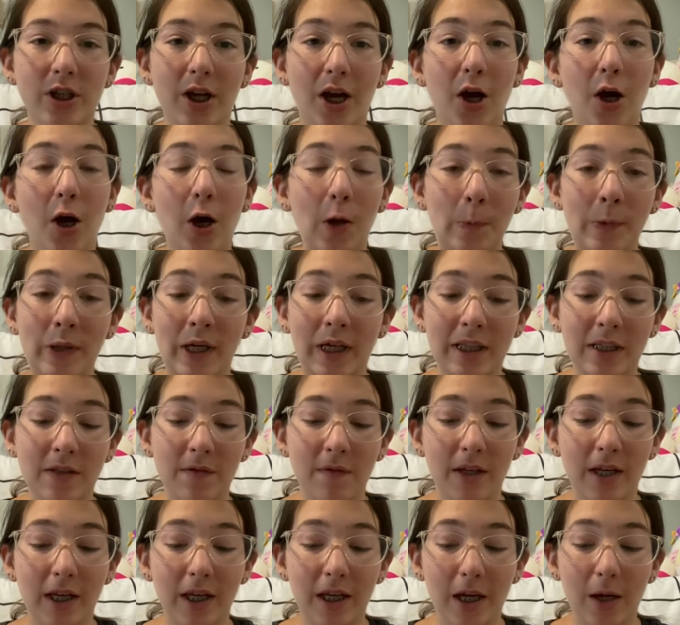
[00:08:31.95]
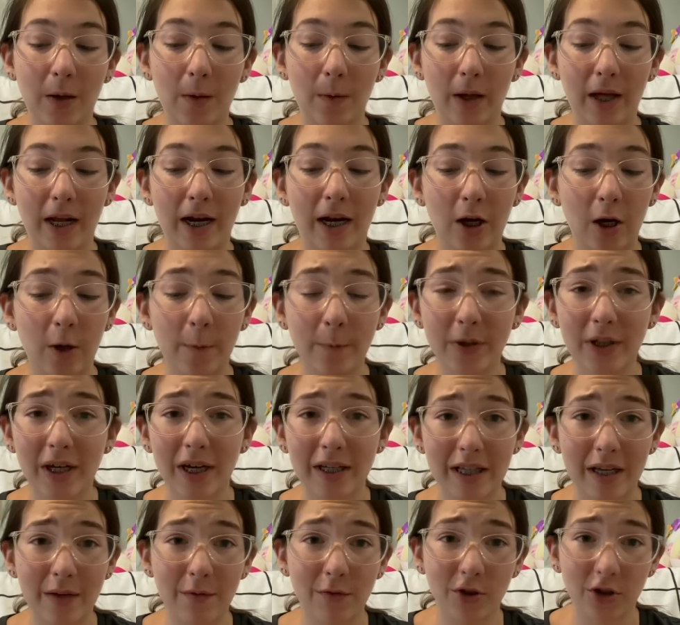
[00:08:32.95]
I hope you like this video, and I hope you
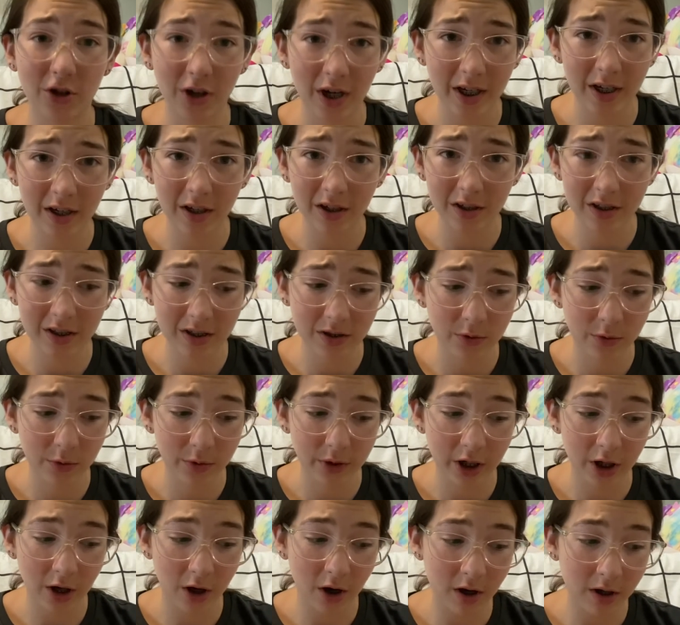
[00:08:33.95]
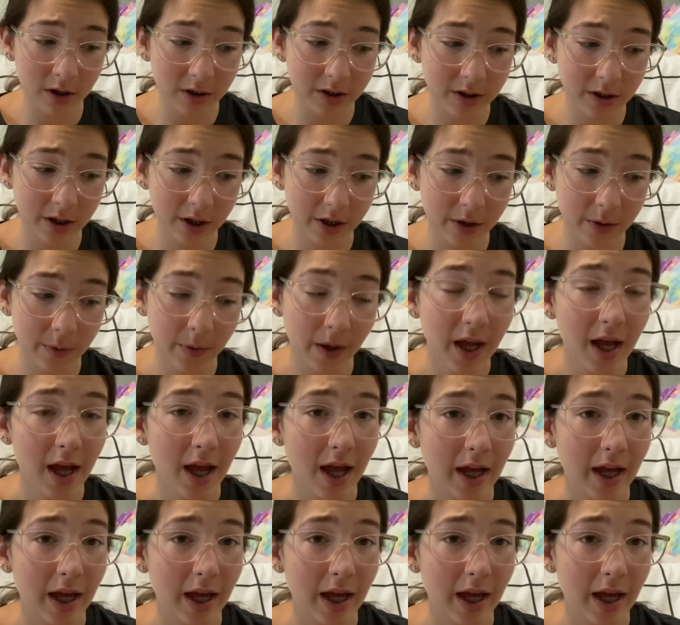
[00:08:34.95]
guys have a great school year also.